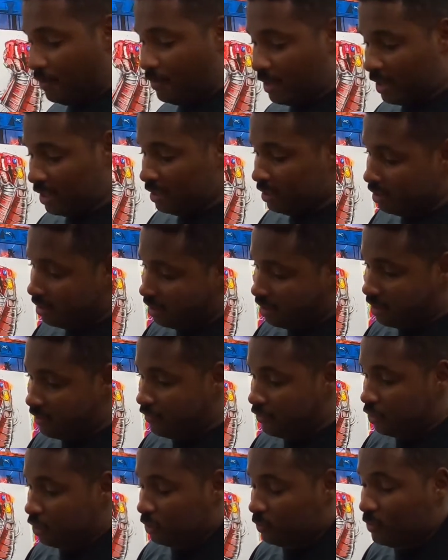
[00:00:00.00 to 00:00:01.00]
but
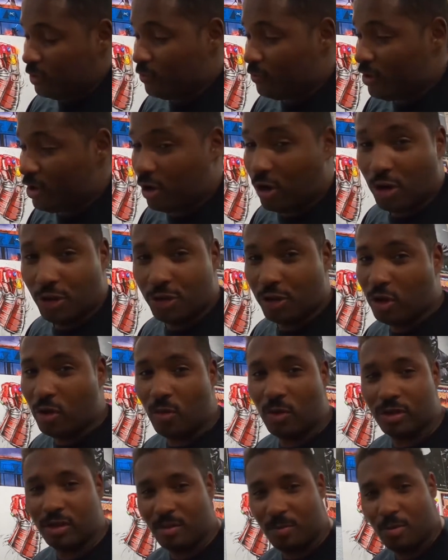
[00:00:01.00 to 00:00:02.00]
of course we, we all know
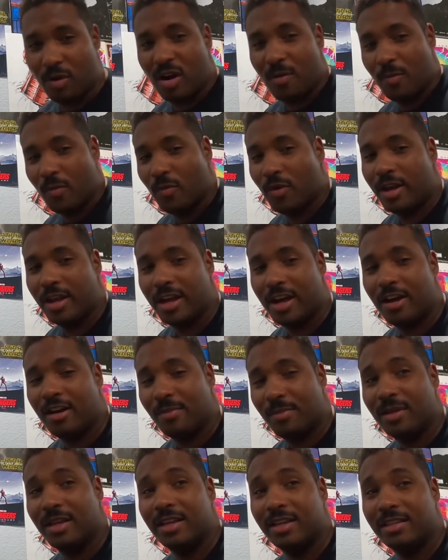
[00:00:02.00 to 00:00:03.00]
what the proper way how to
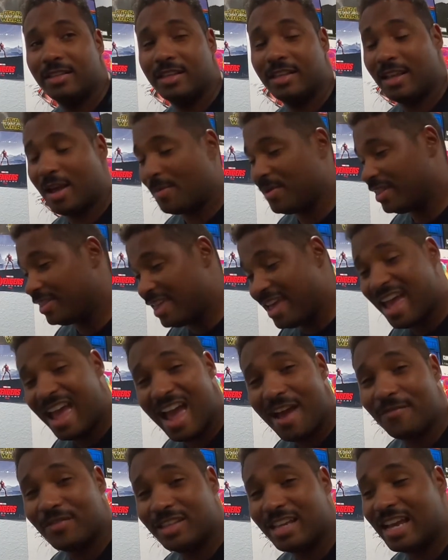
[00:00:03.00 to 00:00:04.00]
play this thing i mean they
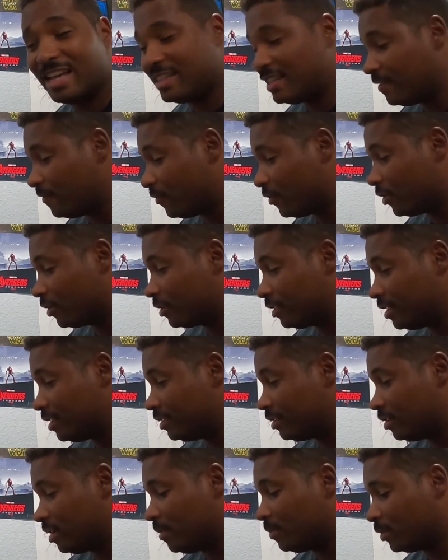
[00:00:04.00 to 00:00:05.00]
advertise it vertically
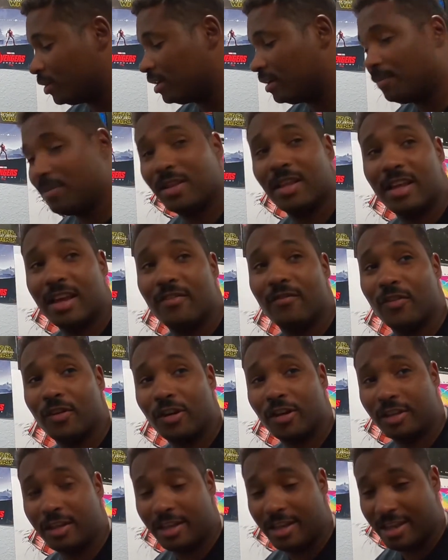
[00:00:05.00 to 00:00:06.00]
so i'm gonna play it
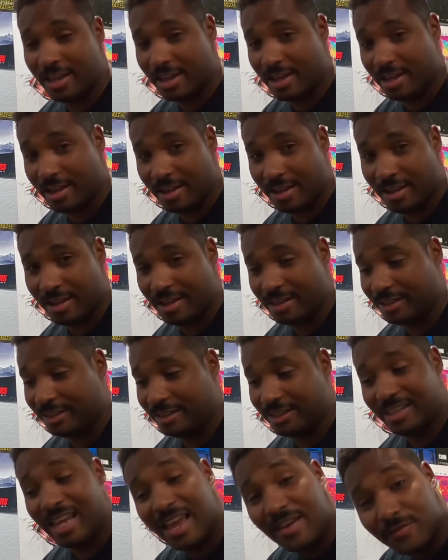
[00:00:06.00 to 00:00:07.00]
vertically it, it
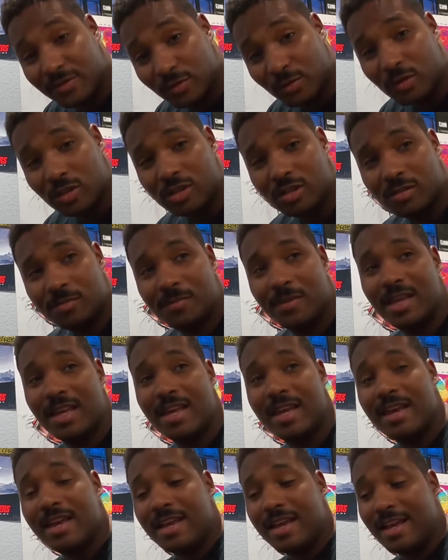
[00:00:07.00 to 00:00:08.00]
saves room
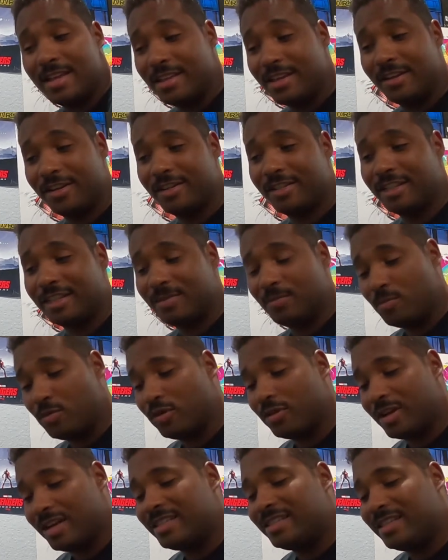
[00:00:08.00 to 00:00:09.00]
and it, it's just
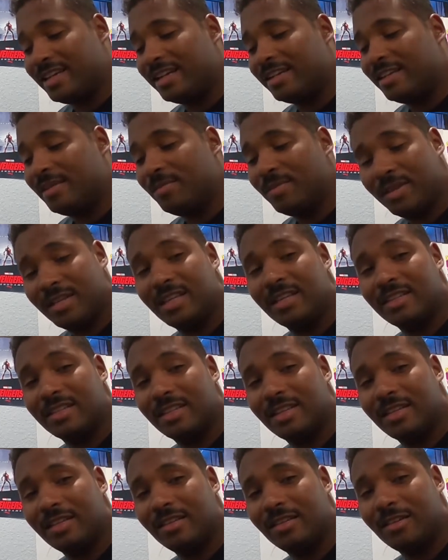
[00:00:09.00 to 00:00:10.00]
more aesthetically
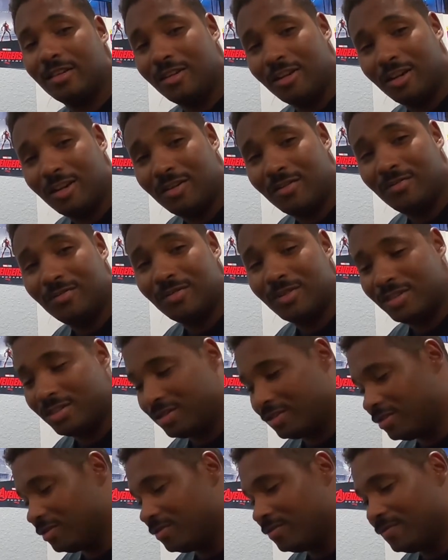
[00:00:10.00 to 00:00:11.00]
pleasing you know
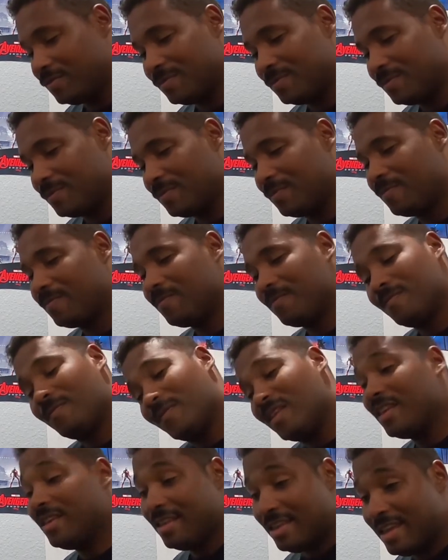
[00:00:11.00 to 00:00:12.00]
so
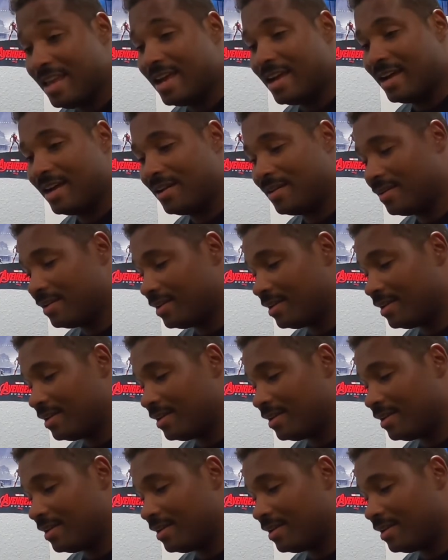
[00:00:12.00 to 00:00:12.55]
yeah